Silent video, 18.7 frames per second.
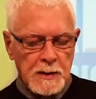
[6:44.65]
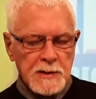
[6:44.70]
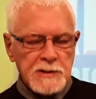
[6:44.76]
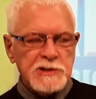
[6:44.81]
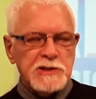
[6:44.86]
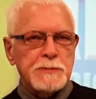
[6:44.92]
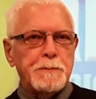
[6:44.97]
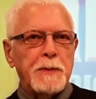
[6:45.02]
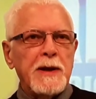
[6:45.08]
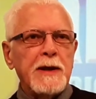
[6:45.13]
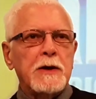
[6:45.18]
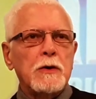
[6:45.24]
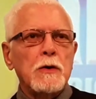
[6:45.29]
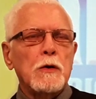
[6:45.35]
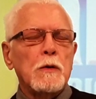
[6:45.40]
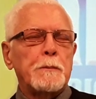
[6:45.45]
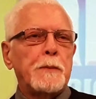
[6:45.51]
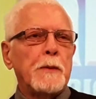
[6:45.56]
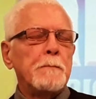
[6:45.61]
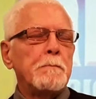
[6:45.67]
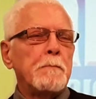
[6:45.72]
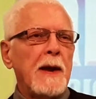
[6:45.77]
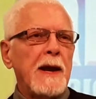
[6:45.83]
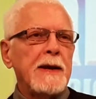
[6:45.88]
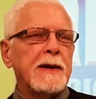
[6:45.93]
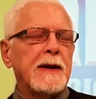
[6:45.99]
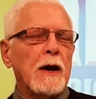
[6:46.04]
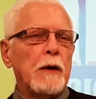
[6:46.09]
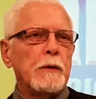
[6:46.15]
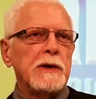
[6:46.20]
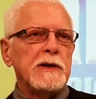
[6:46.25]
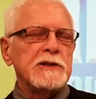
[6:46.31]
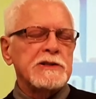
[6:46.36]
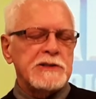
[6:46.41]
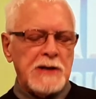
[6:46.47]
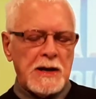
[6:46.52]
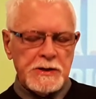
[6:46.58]
Speak up and make our
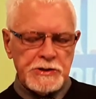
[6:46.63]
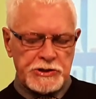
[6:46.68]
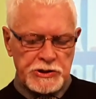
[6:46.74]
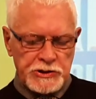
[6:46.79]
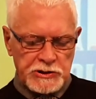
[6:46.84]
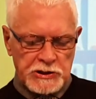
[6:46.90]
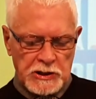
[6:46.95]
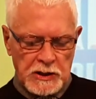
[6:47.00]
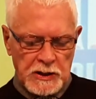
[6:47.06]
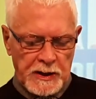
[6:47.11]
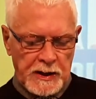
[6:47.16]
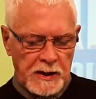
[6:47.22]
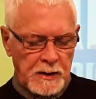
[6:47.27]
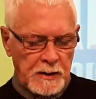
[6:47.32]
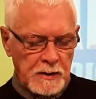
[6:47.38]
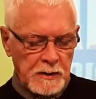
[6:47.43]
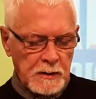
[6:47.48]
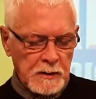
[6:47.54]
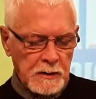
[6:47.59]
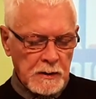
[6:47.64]
intentions clear.